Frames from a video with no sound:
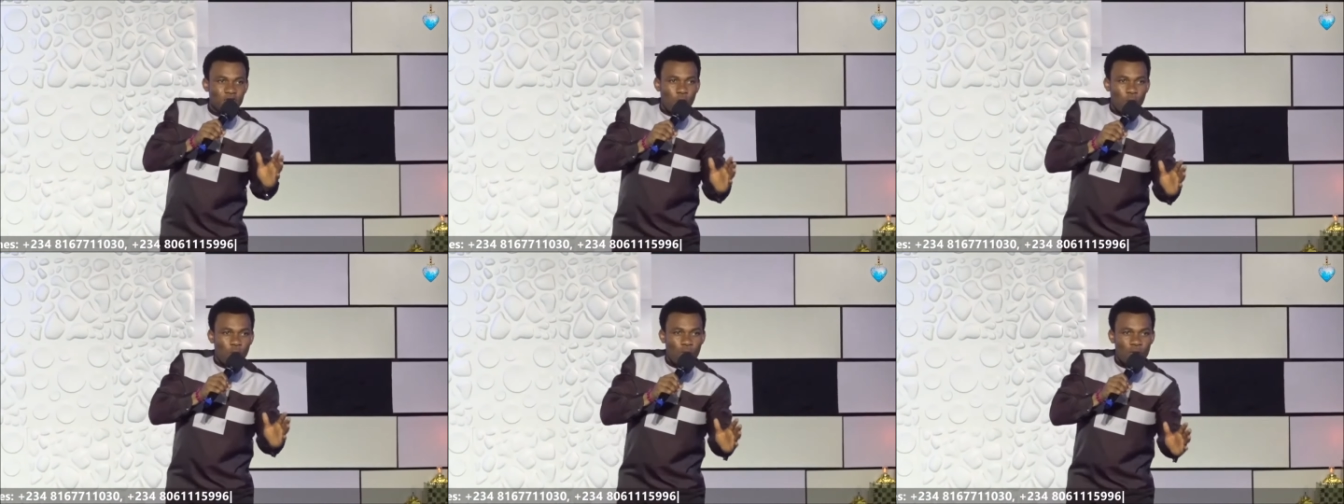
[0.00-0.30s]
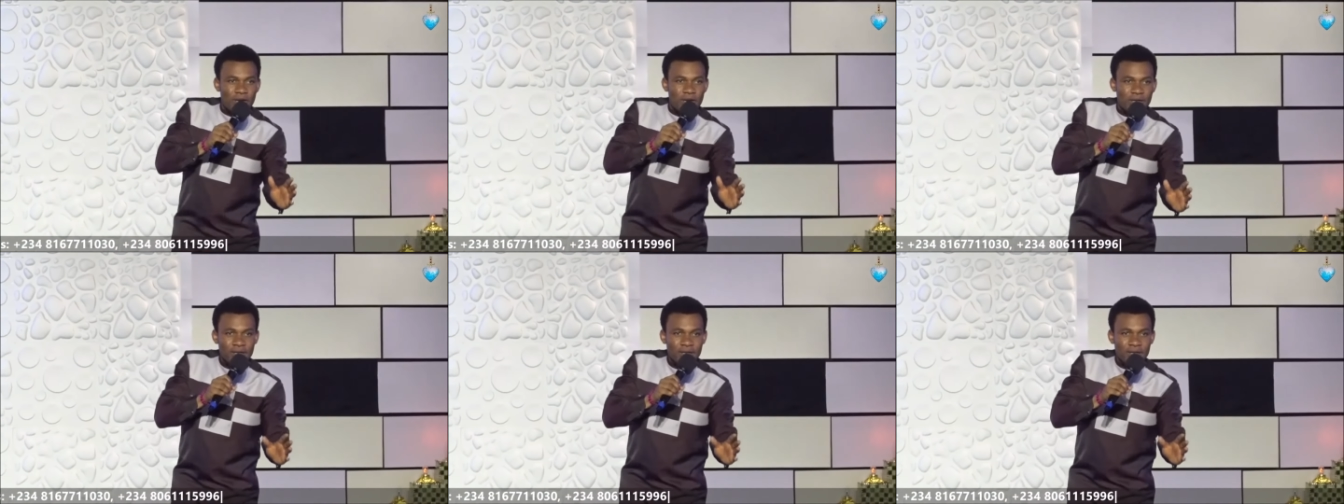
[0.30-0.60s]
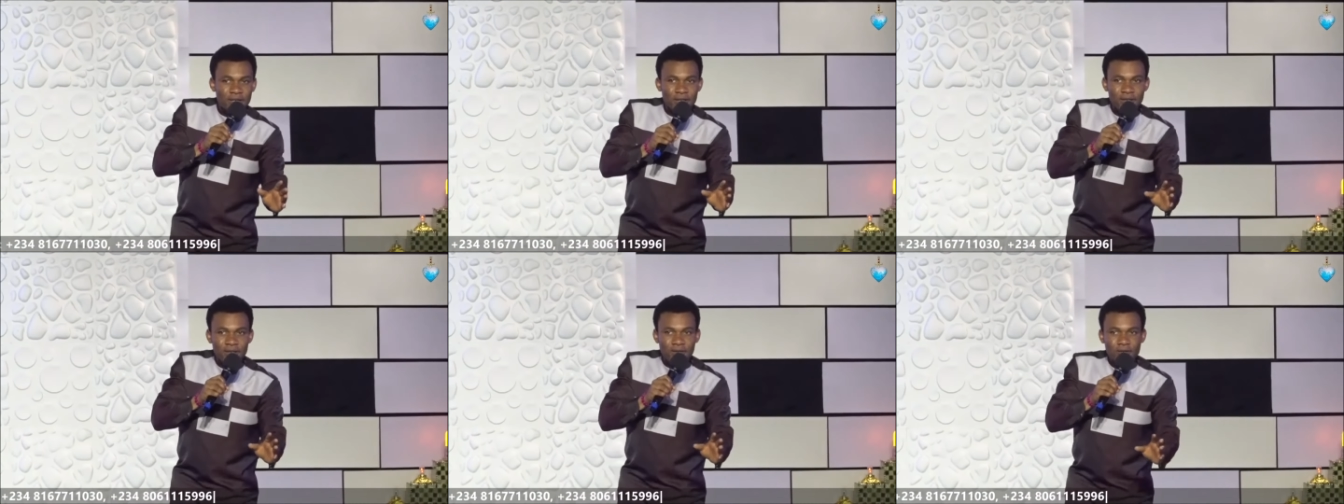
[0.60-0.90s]
way
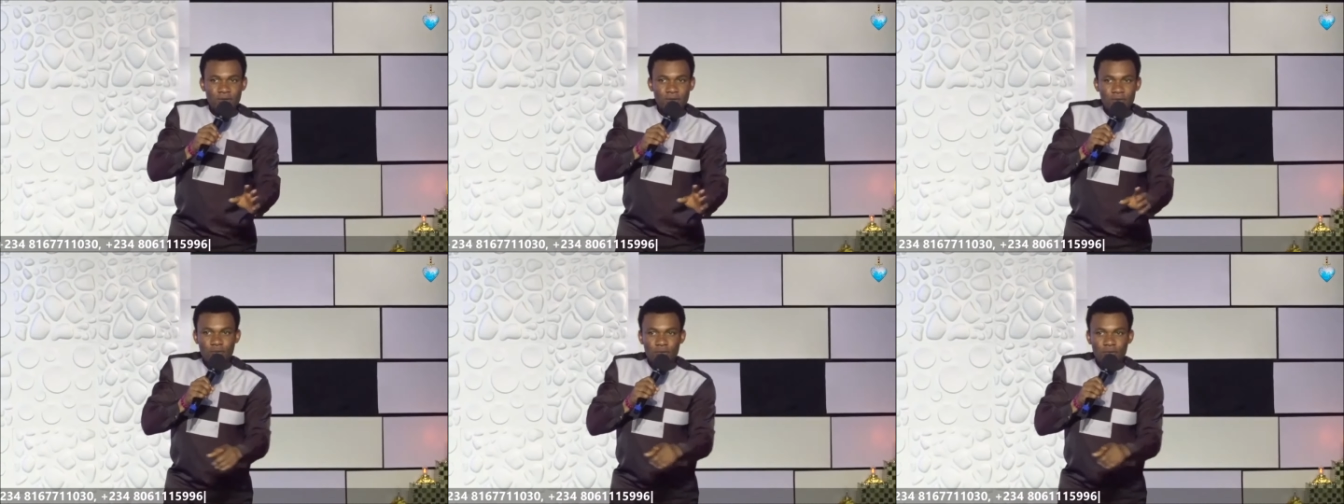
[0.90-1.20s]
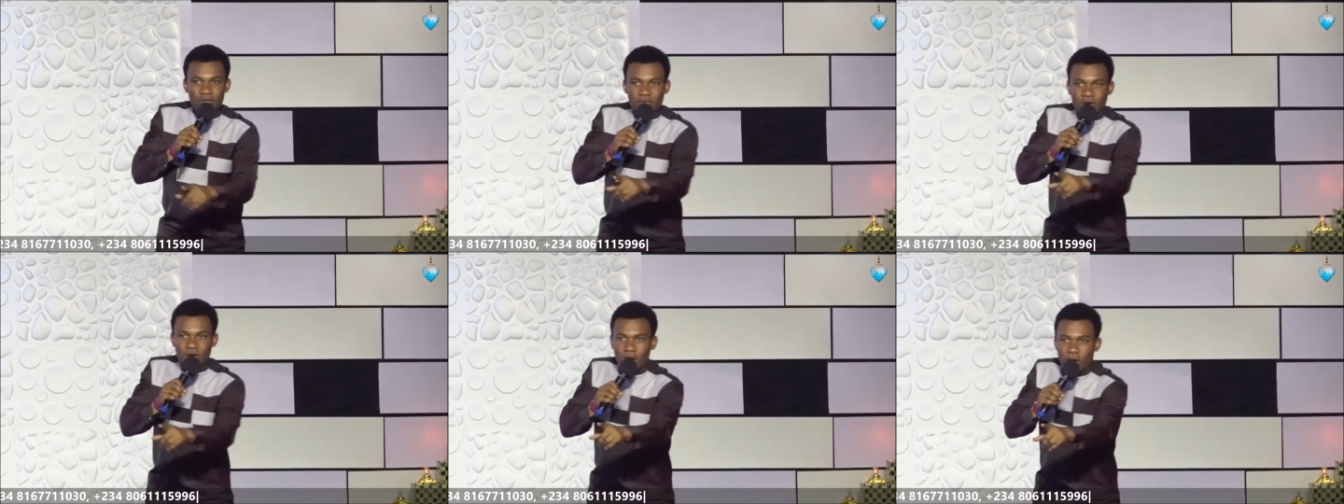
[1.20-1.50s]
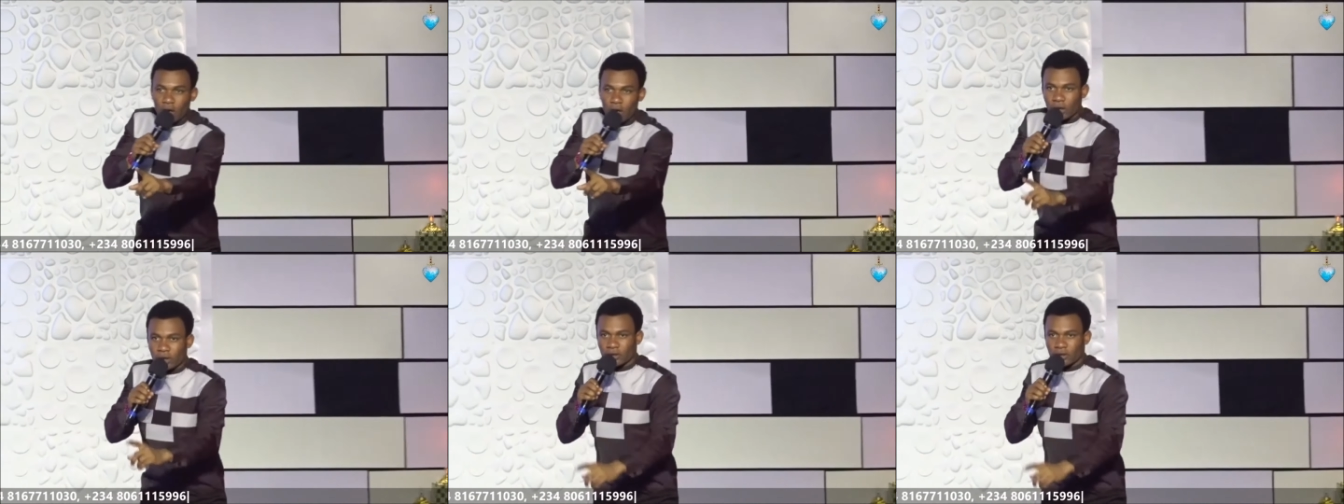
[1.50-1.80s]
with
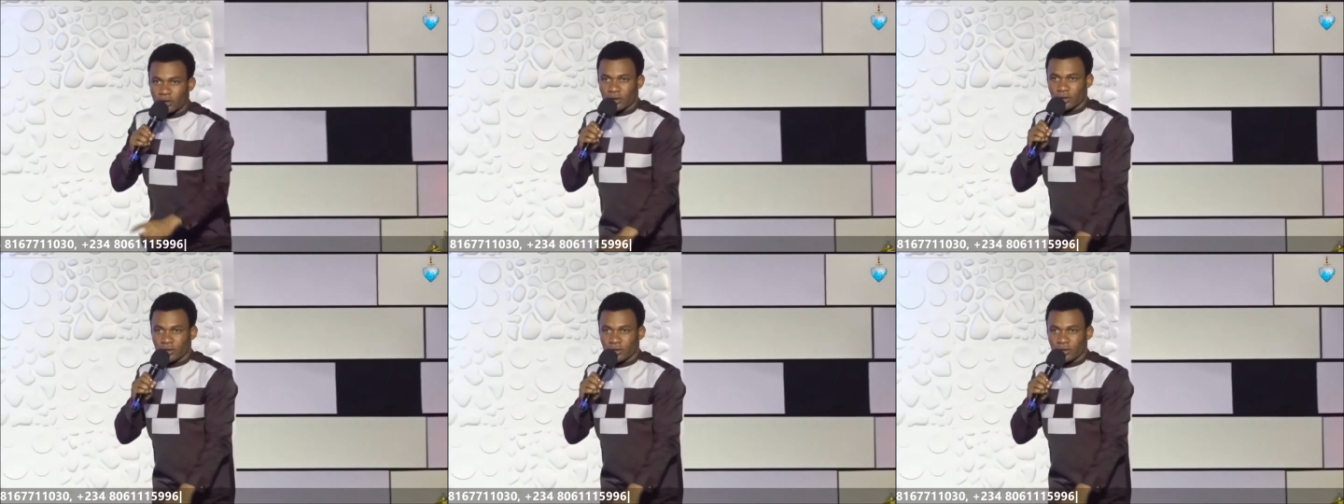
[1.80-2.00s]
God.